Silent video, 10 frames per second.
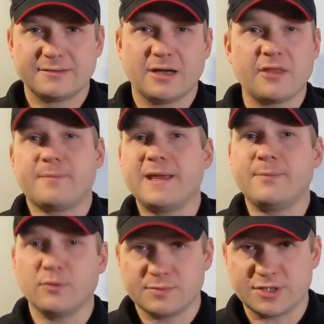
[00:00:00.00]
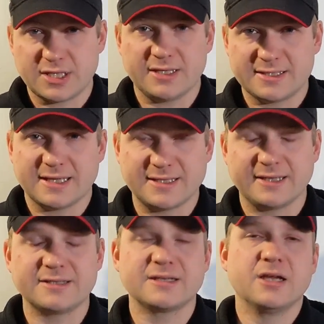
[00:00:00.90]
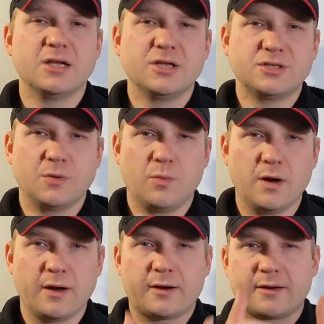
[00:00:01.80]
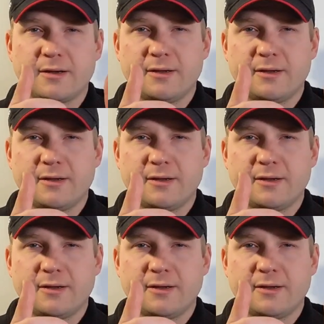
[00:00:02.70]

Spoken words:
other people's machine settings, to work